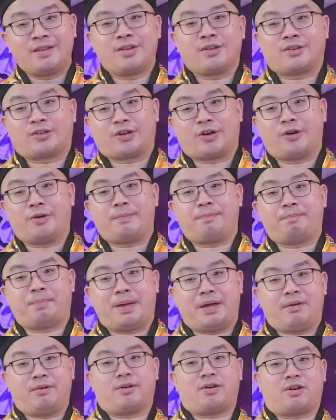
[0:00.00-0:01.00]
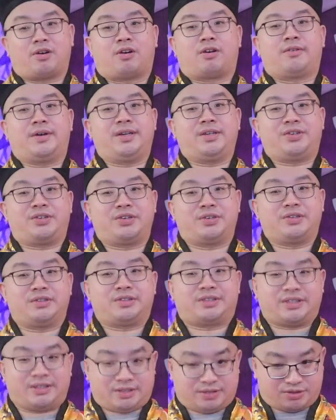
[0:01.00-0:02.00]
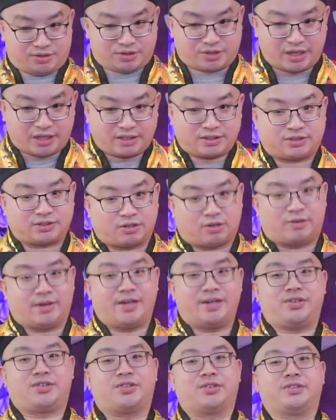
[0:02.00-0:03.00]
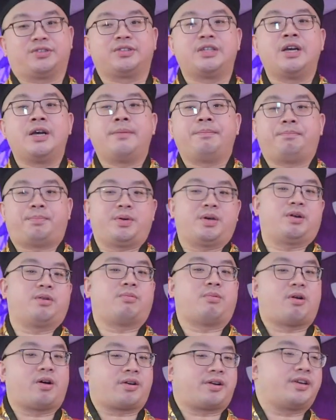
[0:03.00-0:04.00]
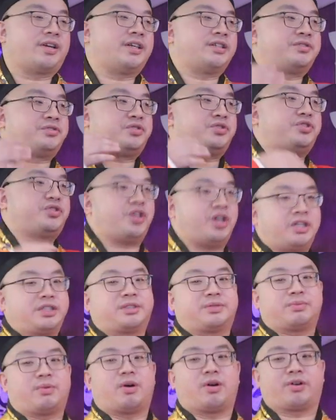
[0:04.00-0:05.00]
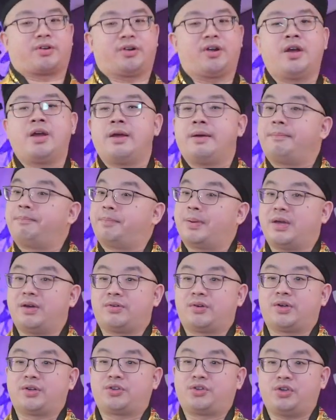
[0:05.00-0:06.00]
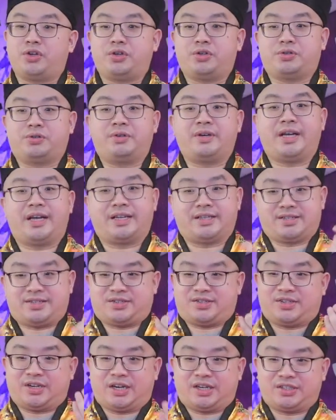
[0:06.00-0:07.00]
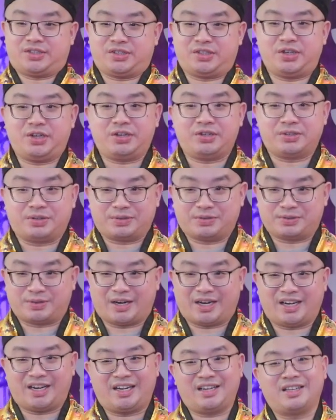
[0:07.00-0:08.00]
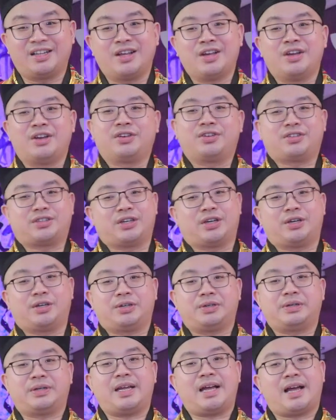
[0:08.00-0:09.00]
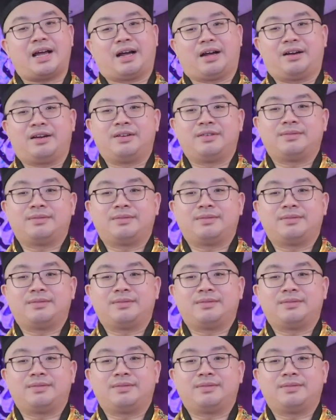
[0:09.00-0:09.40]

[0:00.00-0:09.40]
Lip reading: So pure orange juice is just orange juice. Pure water is just water. Pure you is just you, right? So yeah.